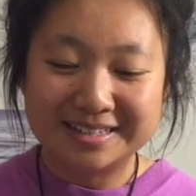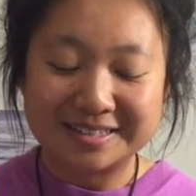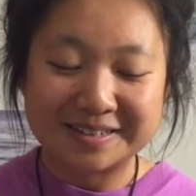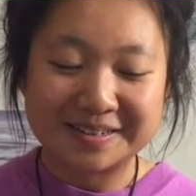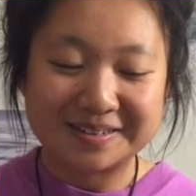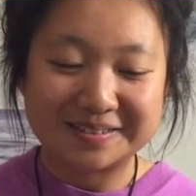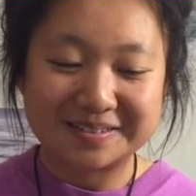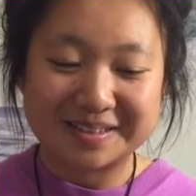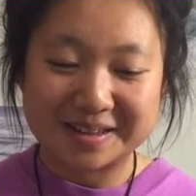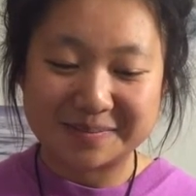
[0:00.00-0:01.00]
So
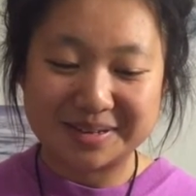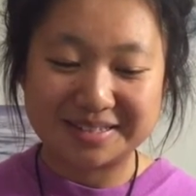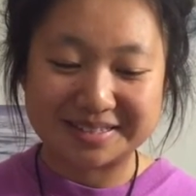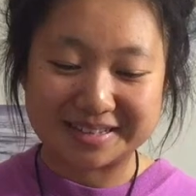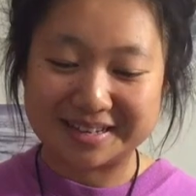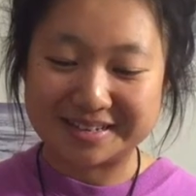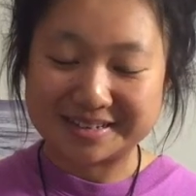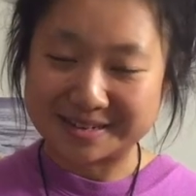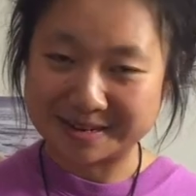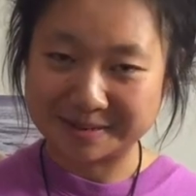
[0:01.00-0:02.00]
that being
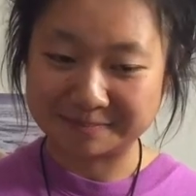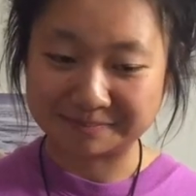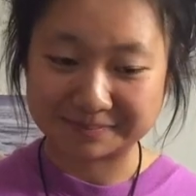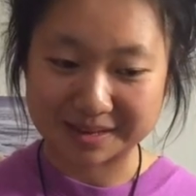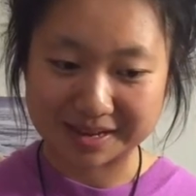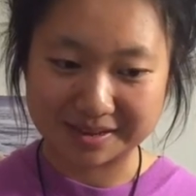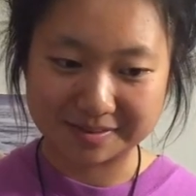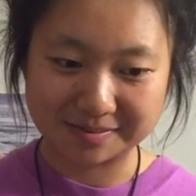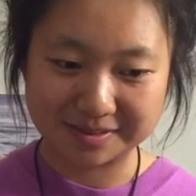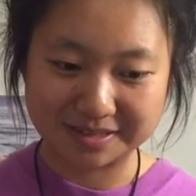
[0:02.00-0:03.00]
said,
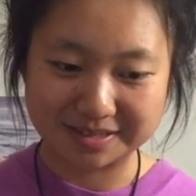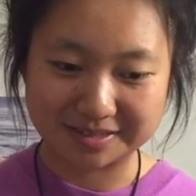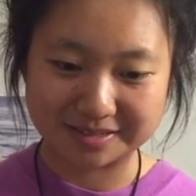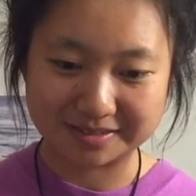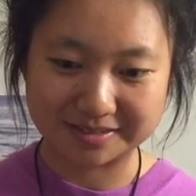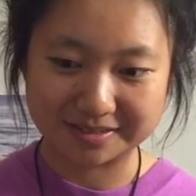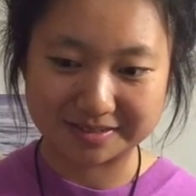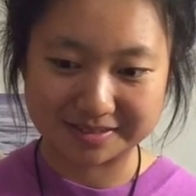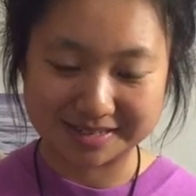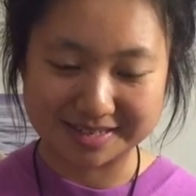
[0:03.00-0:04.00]
I was
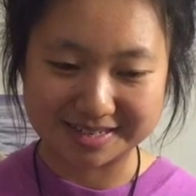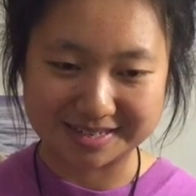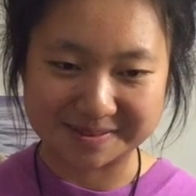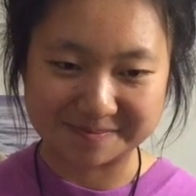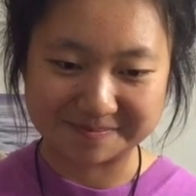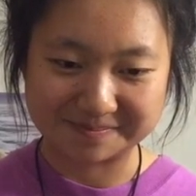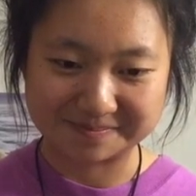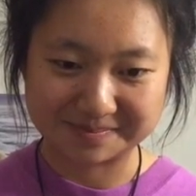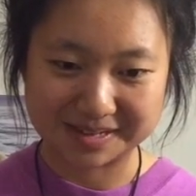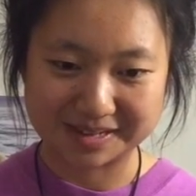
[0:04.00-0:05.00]
20.
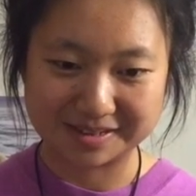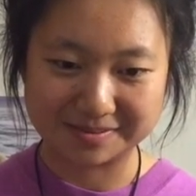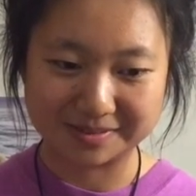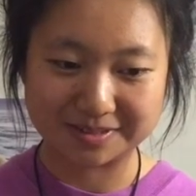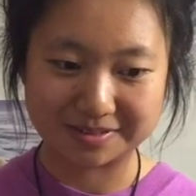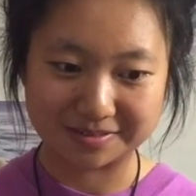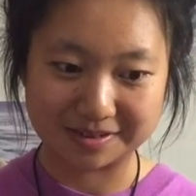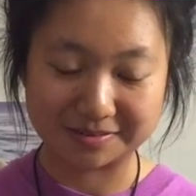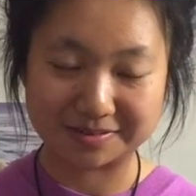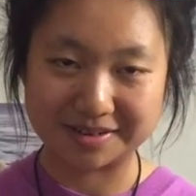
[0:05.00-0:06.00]
I was
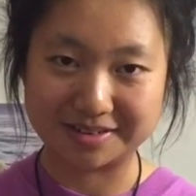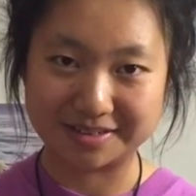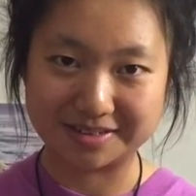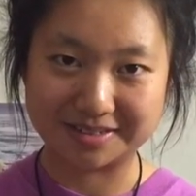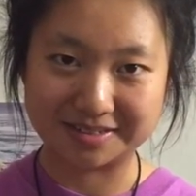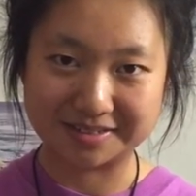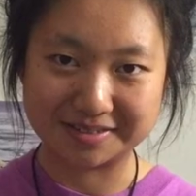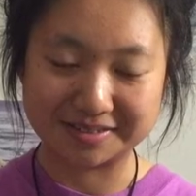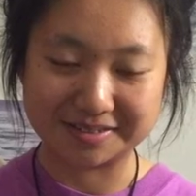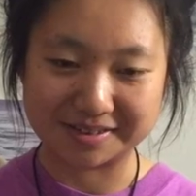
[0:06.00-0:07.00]
20 years
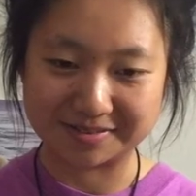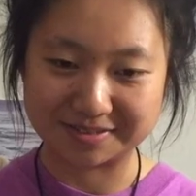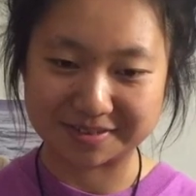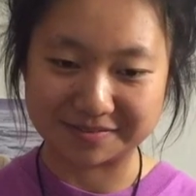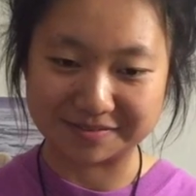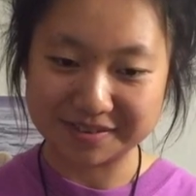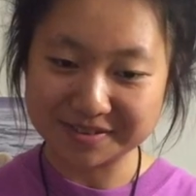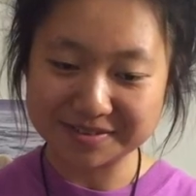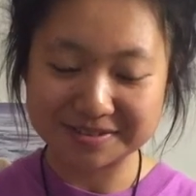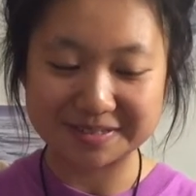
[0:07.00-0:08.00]
old. I was
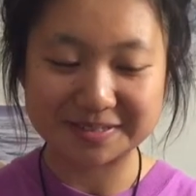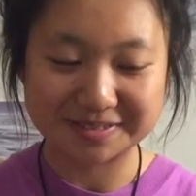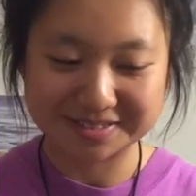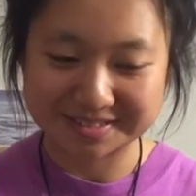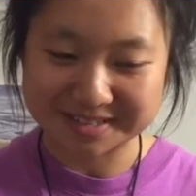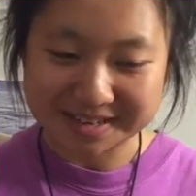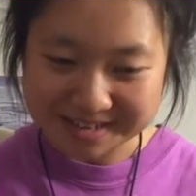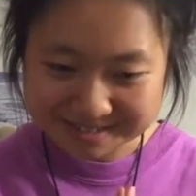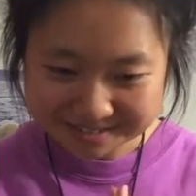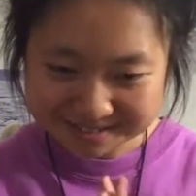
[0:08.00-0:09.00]
confused,
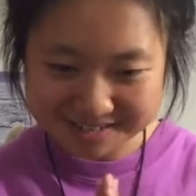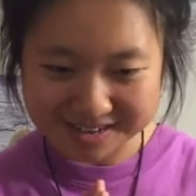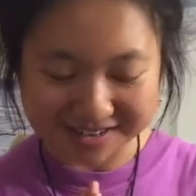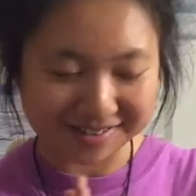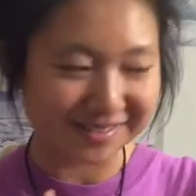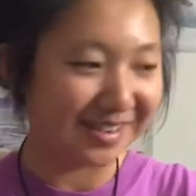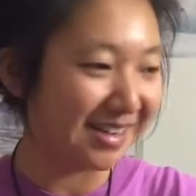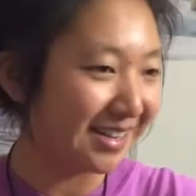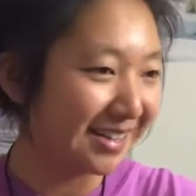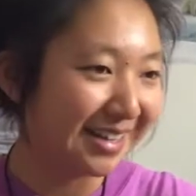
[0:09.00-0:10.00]
sad,
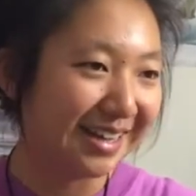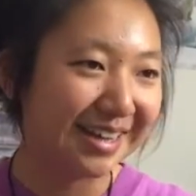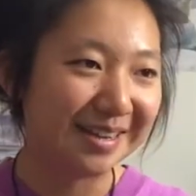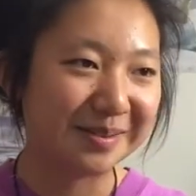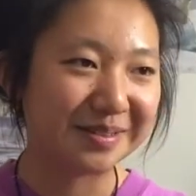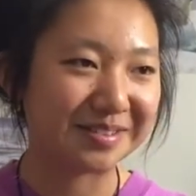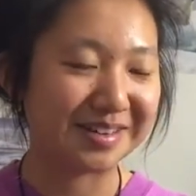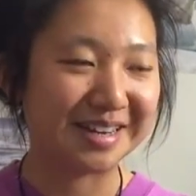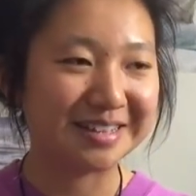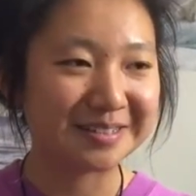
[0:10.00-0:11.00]
angry,
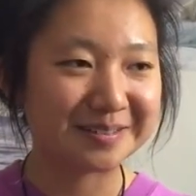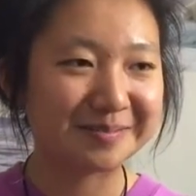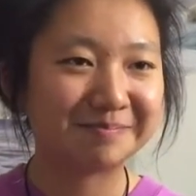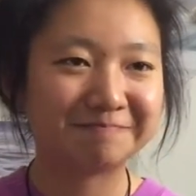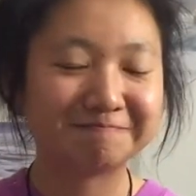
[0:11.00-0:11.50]
stressed.